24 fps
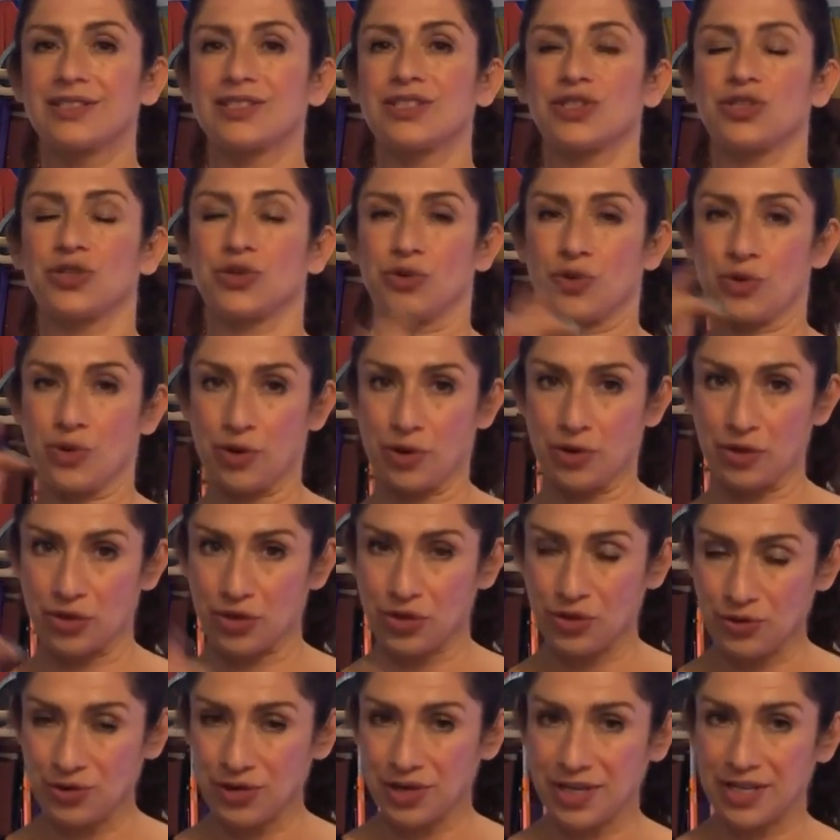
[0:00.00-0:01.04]
2,
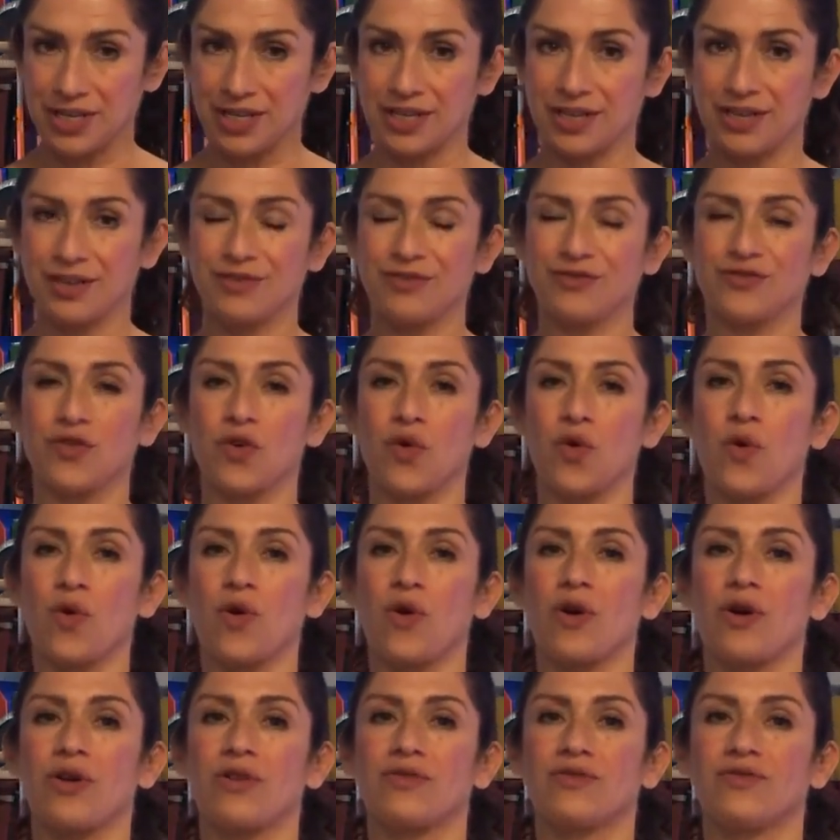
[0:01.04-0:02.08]
3,
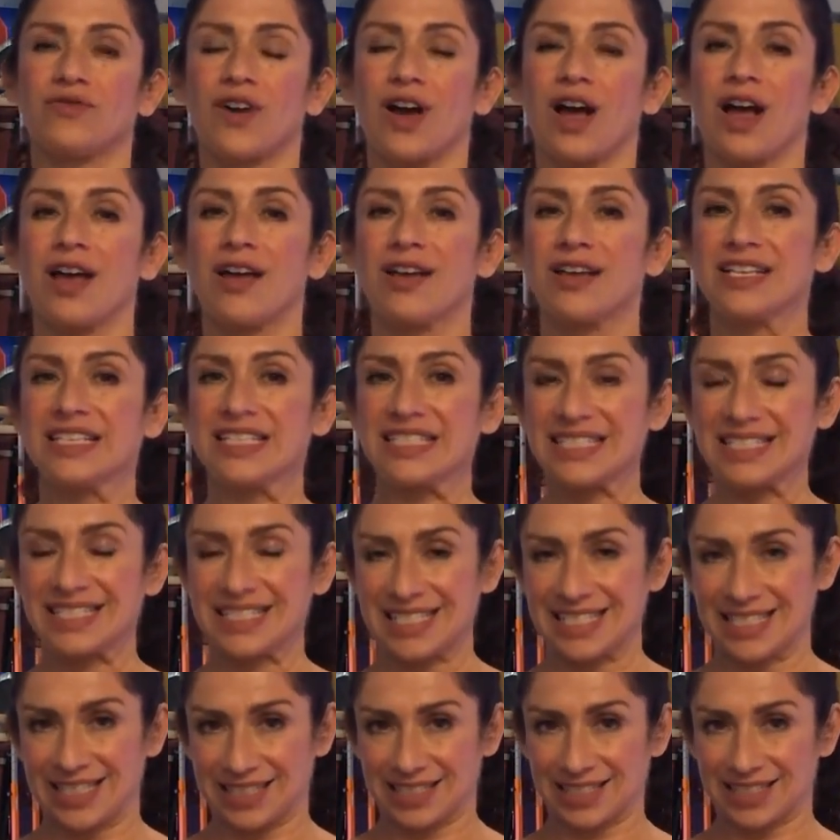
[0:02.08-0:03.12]
4, 5,
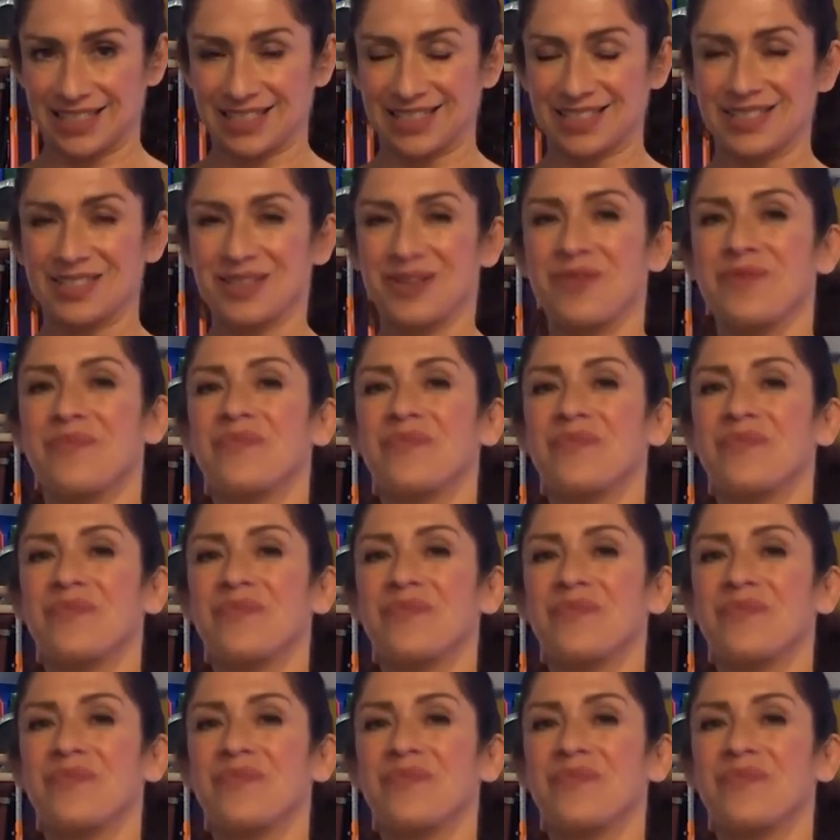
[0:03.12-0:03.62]
6,